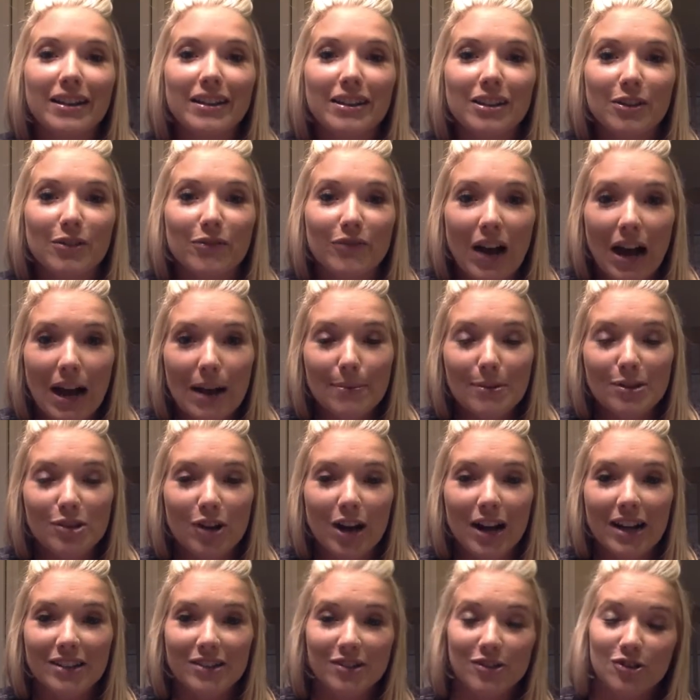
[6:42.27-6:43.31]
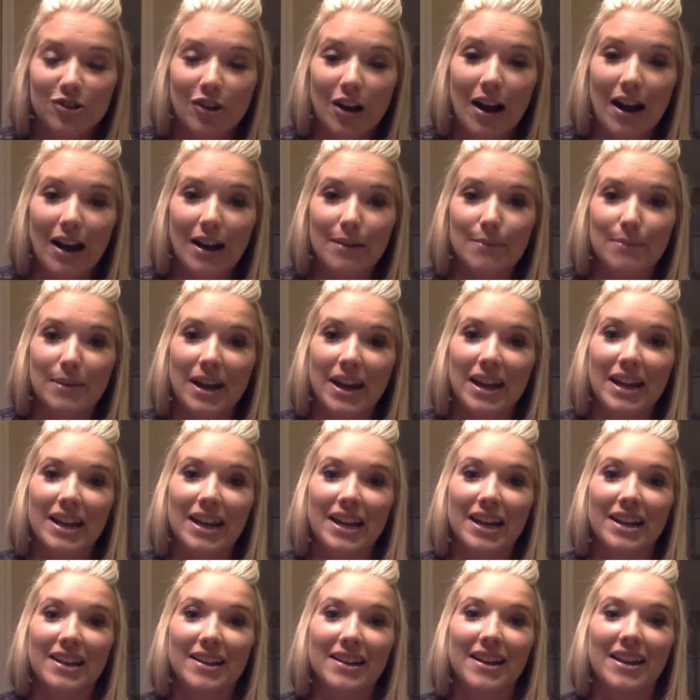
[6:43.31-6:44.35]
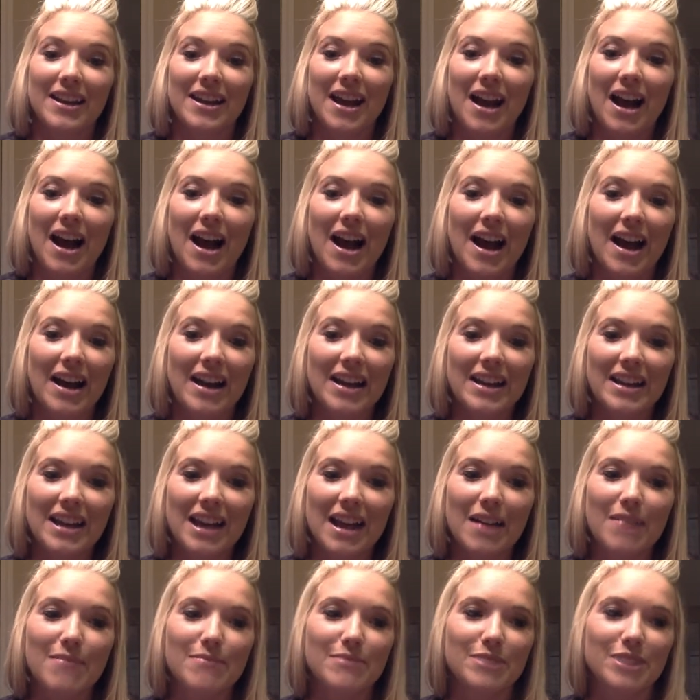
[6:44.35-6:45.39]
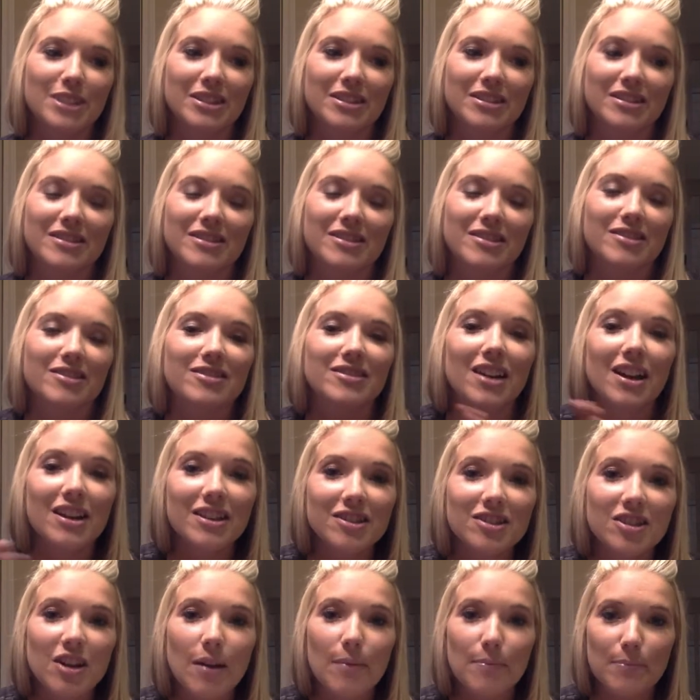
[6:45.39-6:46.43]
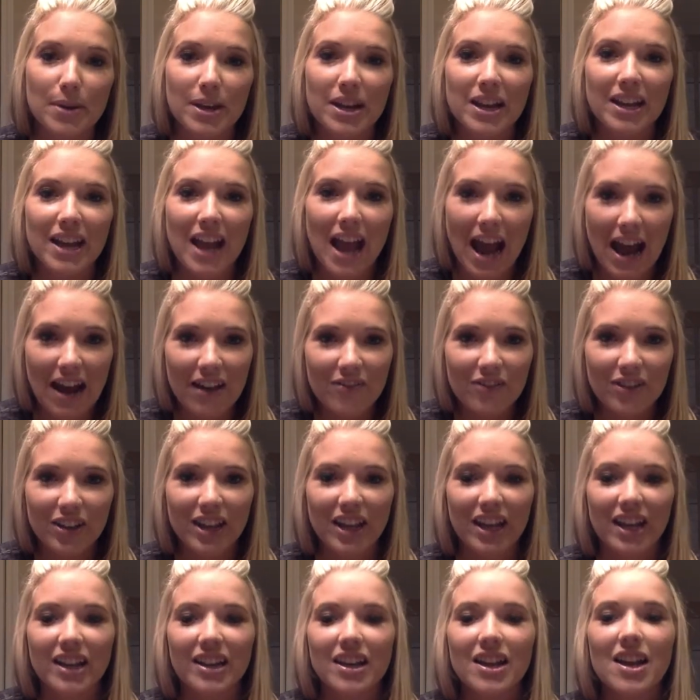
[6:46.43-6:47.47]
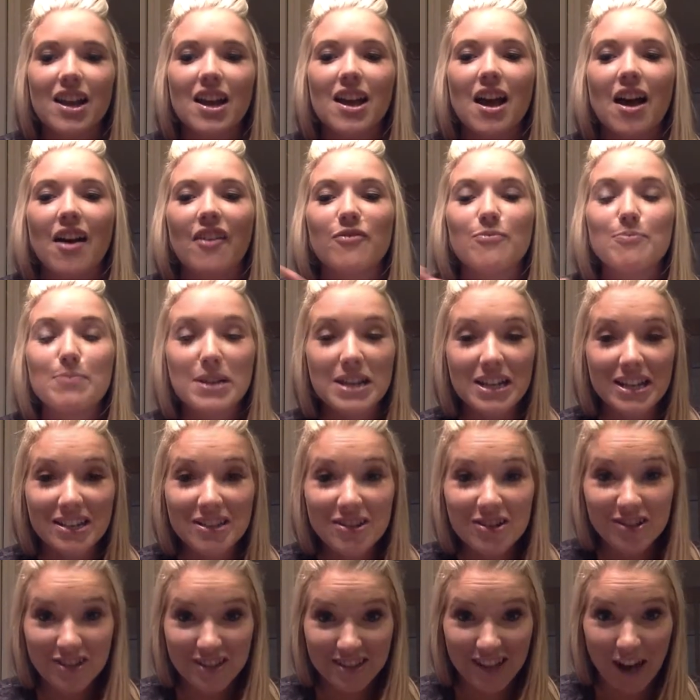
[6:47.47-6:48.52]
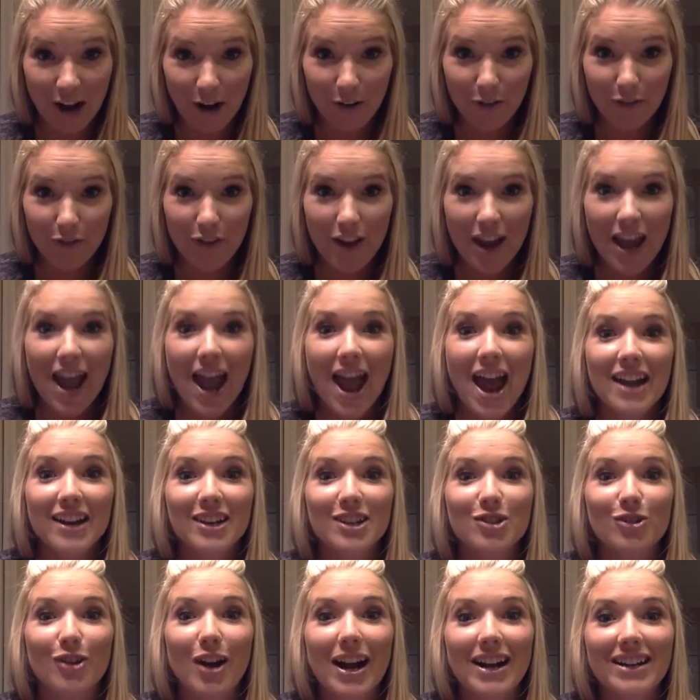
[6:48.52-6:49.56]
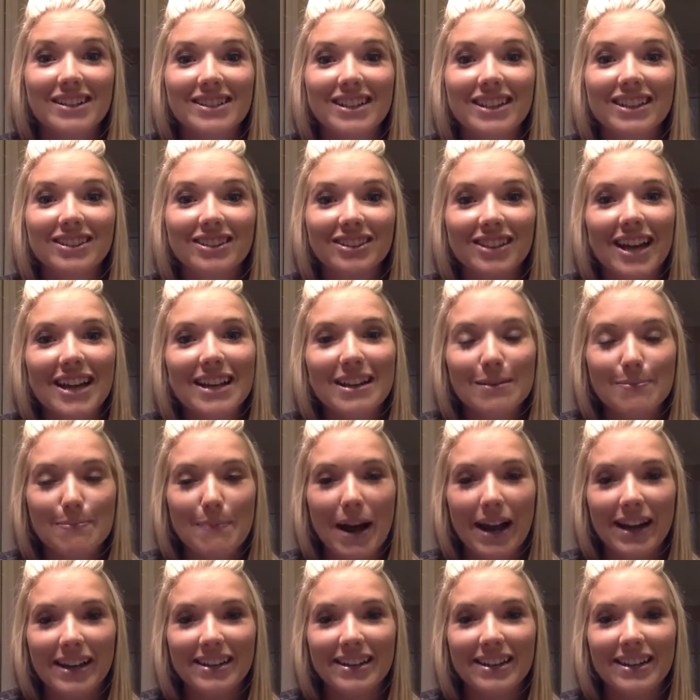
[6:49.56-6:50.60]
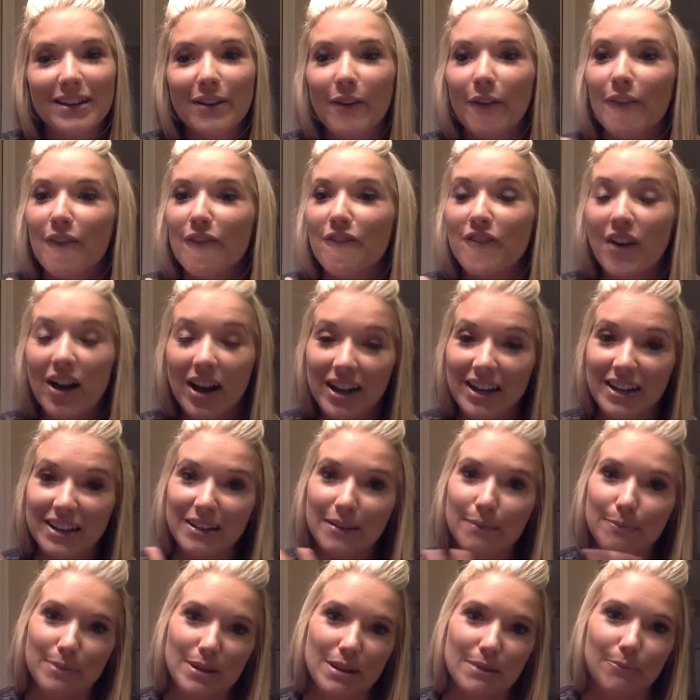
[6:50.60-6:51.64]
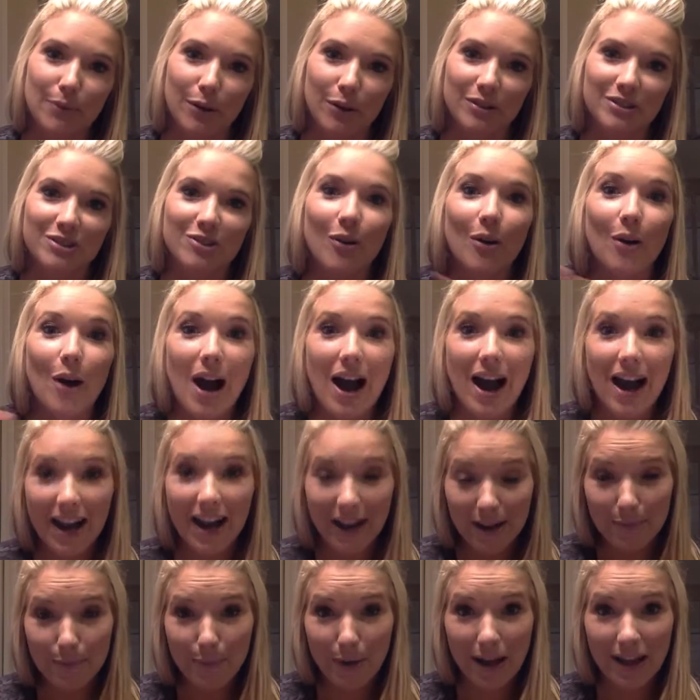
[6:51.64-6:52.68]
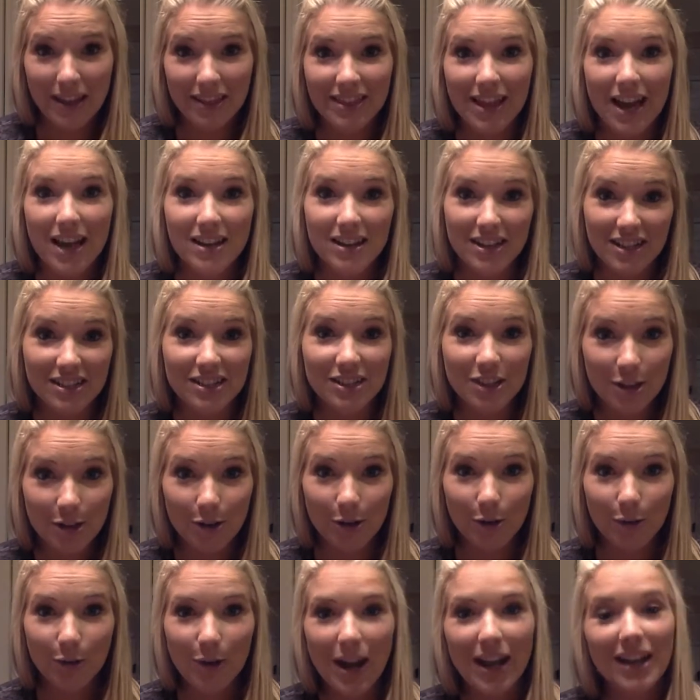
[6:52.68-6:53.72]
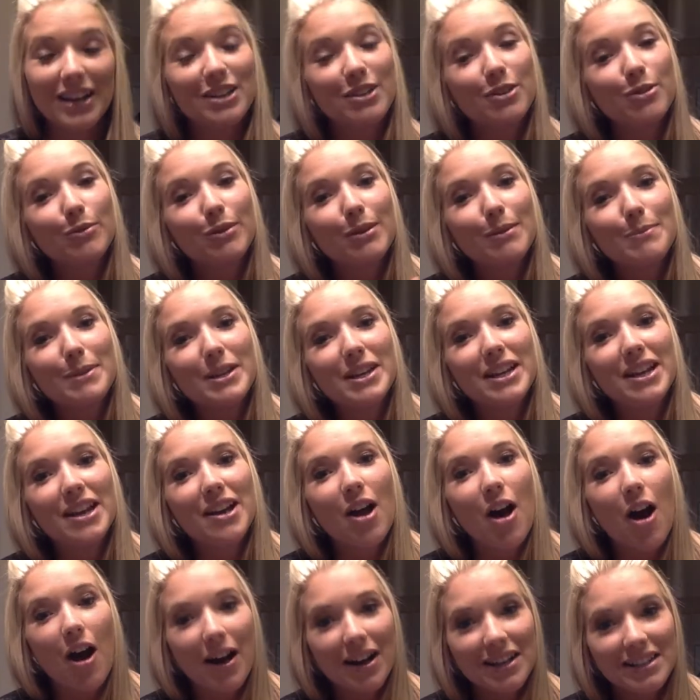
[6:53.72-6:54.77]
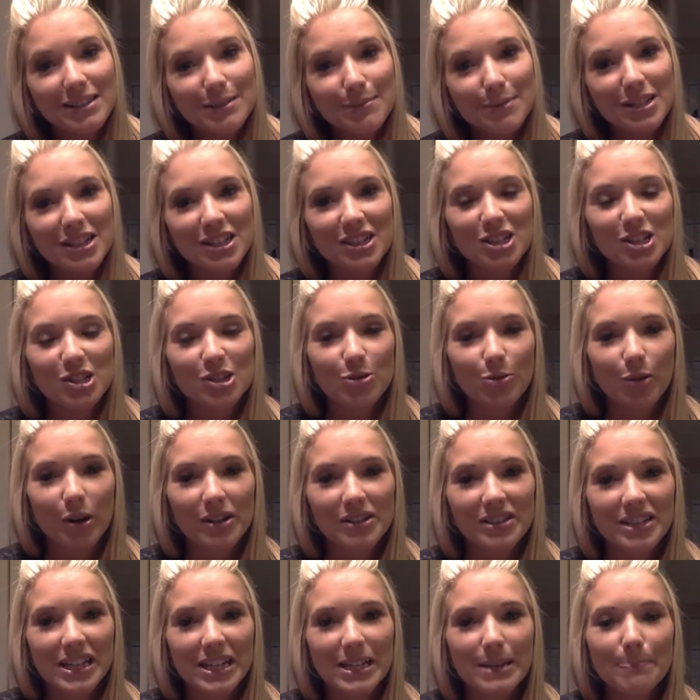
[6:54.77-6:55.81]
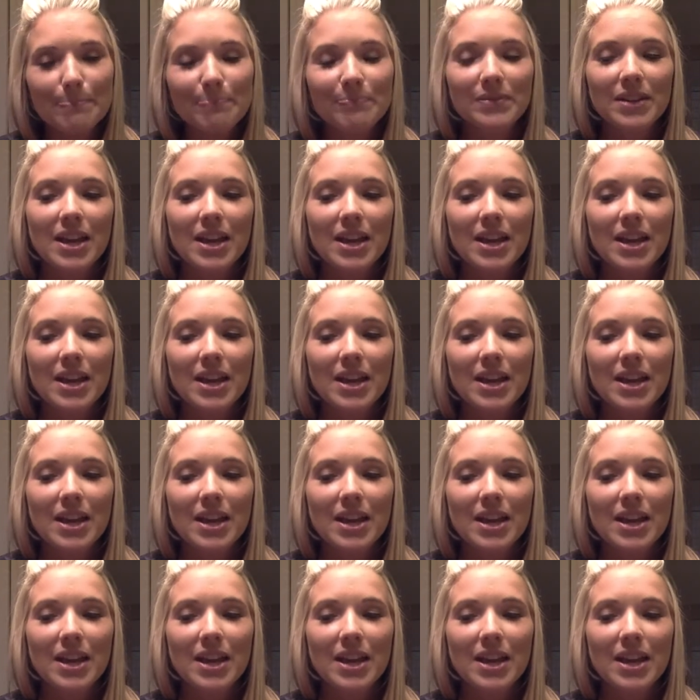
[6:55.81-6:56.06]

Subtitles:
your vibe attracts your tribe. And I am just such a big advocate of being yourself and attracting like-minded, fun people. So I bet that is you, and you would be an awesome addition to our team.